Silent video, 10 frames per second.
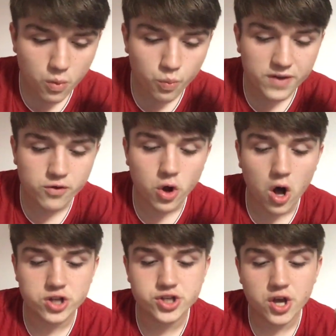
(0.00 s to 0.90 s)
we've
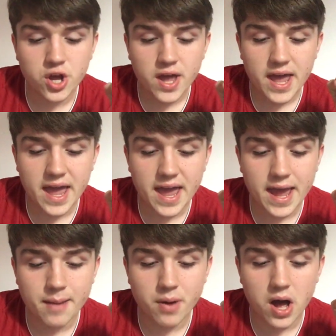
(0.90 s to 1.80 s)
got
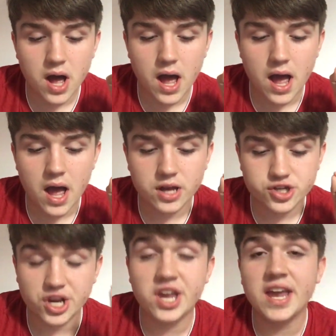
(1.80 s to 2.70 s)
um,
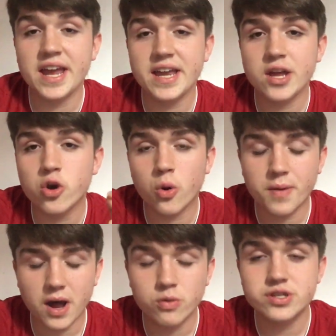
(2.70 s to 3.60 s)
Shaqiri
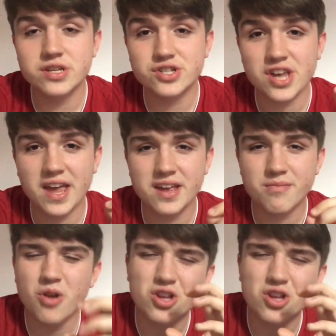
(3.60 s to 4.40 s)
coming out and saying,